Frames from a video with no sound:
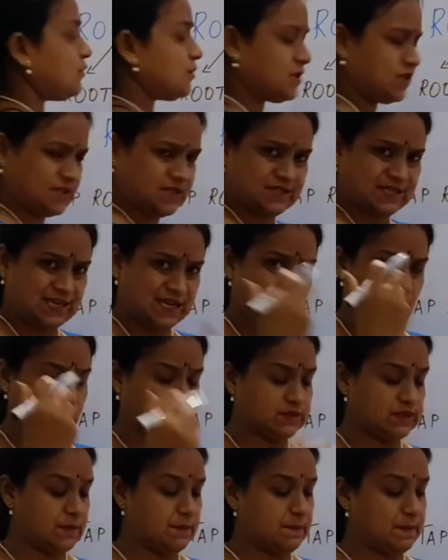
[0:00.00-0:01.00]
If you just take
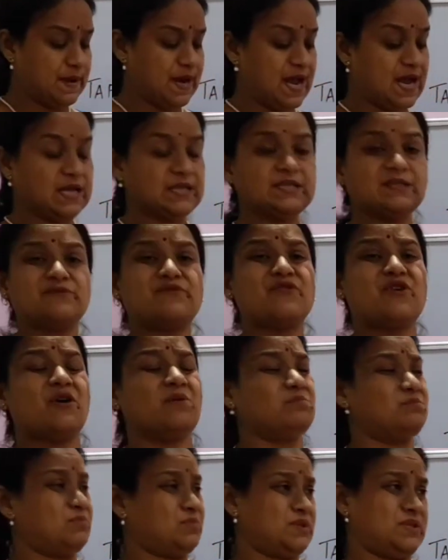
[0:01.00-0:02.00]
out some plants
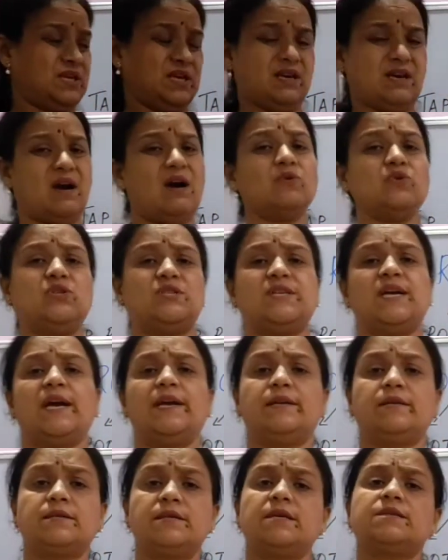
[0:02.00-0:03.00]
from say
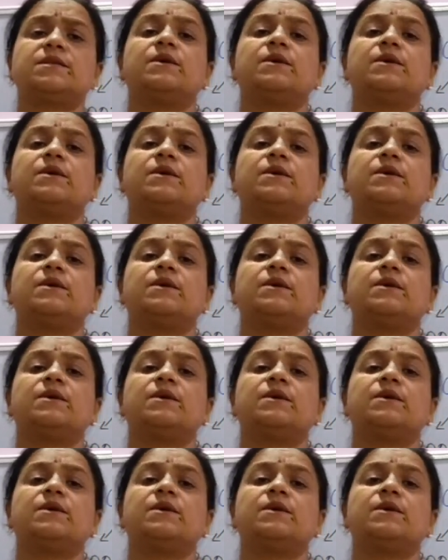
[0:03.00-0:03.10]
outside,